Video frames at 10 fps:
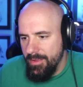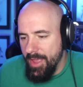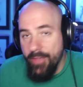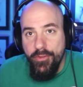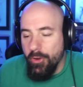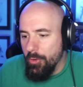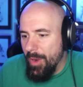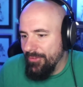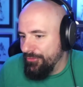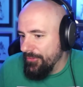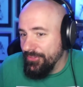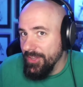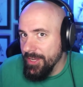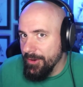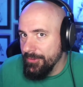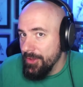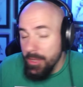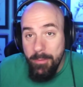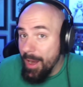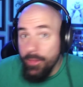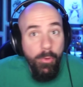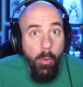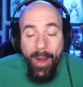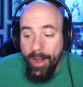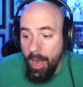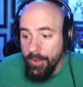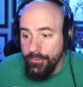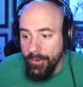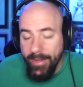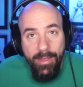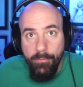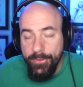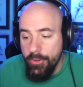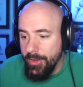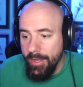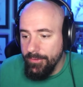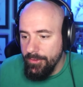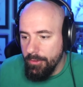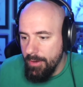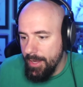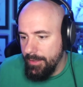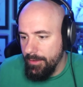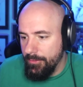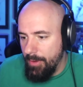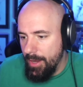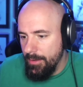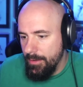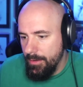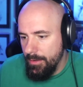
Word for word: If you're going to wait 50 years, you might as well wait 100 and give them to your kids and your grandkids, right?